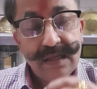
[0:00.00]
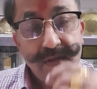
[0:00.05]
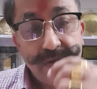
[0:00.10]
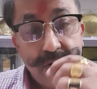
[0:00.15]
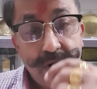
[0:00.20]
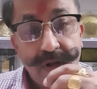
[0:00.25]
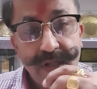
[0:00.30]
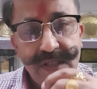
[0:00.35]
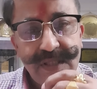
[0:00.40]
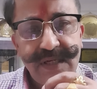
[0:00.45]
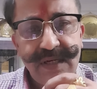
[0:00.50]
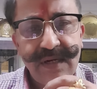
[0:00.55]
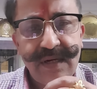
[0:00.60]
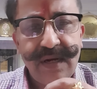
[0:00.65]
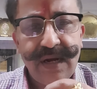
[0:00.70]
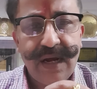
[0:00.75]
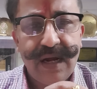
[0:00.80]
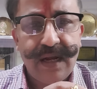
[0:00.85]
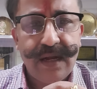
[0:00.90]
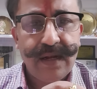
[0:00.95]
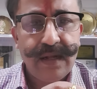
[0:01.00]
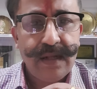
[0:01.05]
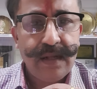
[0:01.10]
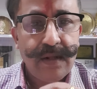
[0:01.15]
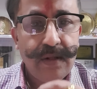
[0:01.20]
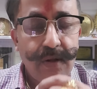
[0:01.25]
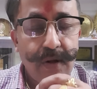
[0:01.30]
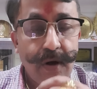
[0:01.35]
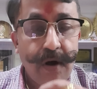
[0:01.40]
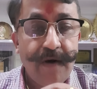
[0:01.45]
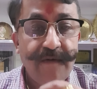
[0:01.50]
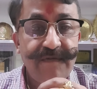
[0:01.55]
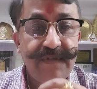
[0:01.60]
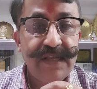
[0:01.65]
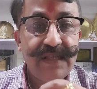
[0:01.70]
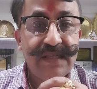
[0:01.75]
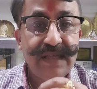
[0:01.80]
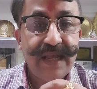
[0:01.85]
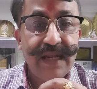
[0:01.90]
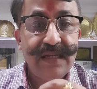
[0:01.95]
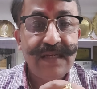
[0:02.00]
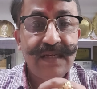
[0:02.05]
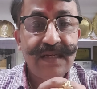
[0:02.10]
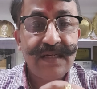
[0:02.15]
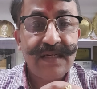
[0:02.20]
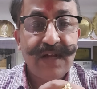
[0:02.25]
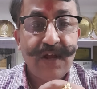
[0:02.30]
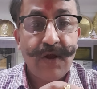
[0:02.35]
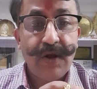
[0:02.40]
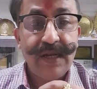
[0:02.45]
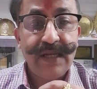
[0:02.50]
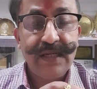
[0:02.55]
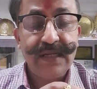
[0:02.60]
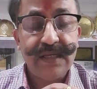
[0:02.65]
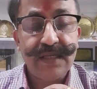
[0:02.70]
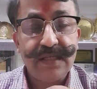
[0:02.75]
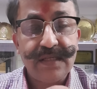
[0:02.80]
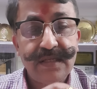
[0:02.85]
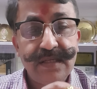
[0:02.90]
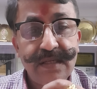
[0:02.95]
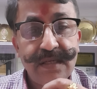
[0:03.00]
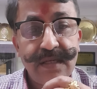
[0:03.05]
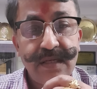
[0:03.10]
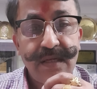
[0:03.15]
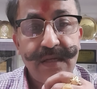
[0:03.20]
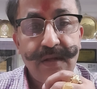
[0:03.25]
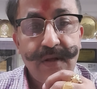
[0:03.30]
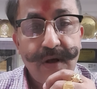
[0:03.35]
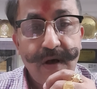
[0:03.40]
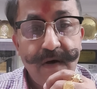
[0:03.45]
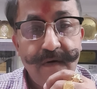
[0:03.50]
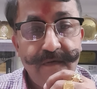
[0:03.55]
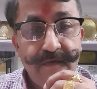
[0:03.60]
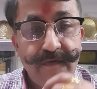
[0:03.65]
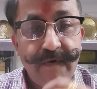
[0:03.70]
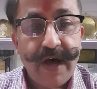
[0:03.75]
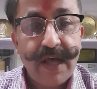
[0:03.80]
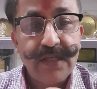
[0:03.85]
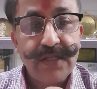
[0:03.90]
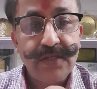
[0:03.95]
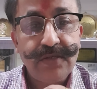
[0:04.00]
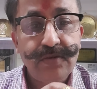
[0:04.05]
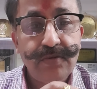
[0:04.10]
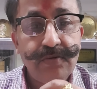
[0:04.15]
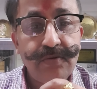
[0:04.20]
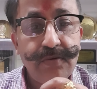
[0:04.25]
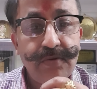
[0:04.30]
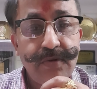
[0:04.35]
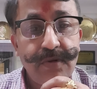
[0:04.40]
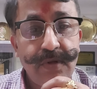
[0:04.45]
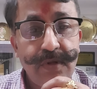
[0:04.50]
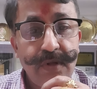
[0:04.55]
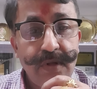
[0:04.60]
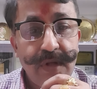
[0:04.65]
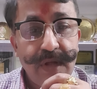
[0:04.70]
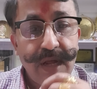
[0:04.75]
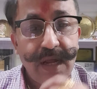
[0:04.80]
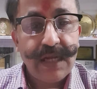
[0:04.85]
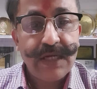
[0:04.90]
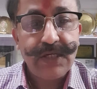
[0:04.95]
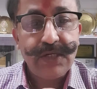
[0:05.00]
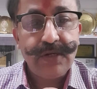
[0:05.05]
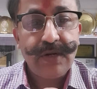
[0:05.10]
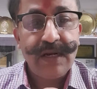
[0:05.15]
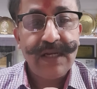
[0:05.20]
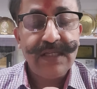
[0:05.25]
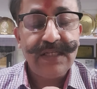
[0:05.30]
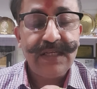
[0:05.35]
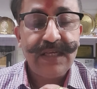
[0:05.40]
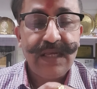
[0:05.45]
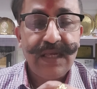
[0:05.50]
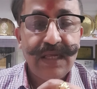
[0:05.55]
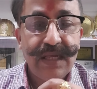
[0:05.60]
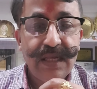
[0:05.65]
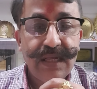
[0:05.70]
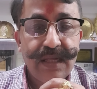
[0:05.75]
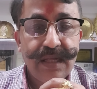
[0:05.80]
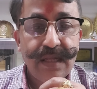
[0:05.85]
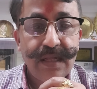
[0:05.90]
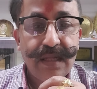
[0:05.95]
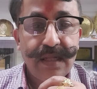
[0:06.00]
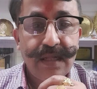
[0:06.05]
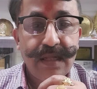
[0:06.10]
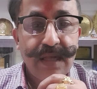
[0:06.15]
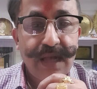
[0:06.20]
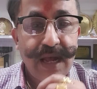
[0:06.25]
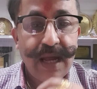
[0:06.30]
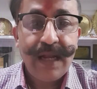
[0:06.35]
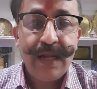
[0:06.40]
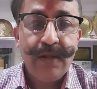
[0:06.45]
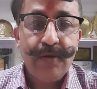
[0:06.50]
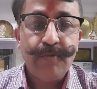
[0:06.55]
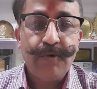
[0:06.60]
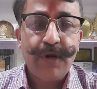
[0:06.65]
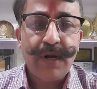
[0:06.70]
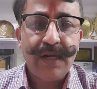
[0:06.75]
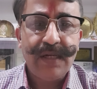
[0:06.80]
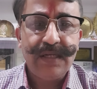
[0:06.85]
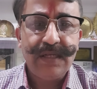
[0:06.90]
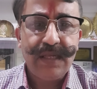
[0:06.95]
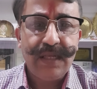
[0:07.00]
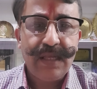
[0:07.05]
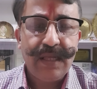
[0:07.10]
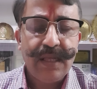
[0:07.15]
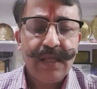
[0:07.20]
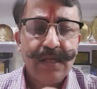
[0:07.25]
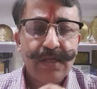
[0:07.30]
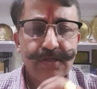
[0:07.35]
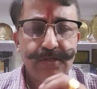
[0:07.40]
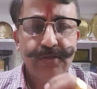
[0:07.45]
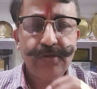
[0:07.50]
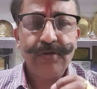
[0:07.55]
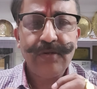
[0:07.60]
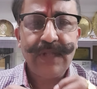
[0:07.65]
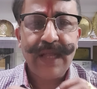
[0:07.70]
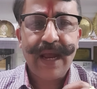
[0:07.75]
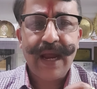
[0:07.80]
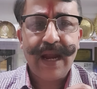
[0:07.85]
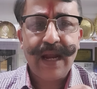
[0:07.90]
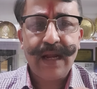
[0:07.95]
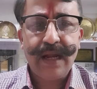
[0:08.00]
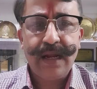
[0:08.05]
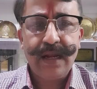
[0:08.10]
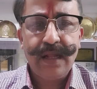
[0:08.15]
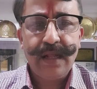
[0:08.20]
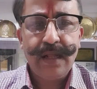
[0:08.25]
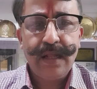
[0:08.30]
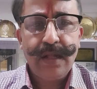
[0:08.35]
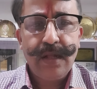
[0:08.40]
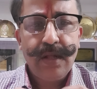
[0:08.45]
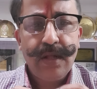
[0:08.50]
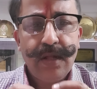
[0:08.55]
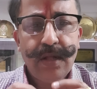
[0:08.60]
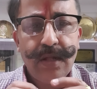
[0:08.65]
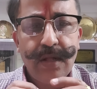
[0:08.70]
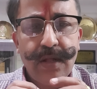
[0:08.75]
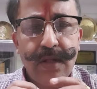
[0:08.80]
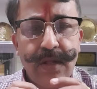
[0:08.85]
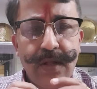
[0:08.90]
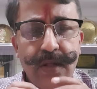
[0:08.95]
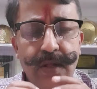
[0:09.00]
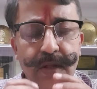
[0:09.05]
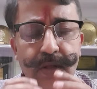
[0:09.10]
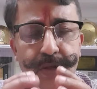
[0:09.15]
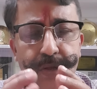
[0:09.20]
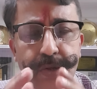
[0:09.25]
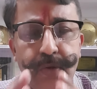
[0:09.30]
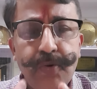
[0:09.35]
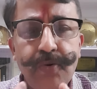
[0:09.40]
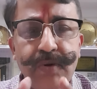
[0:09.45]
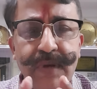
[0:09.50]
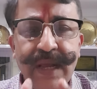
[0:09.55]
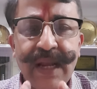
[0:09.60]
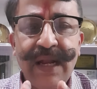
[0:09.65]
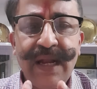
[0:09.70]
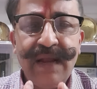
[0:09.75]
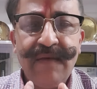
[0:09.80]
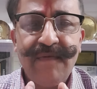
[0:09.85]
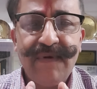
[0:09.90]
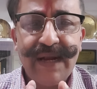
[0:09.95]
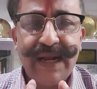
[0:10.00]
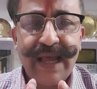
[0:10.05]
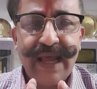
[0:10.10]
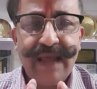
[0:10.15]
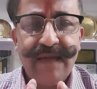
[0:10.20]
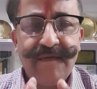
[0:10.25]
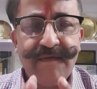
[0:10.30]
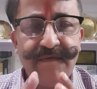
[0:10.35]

concentrate of these ancient knowledges of Vastu, astrology and numerology so that you can live a life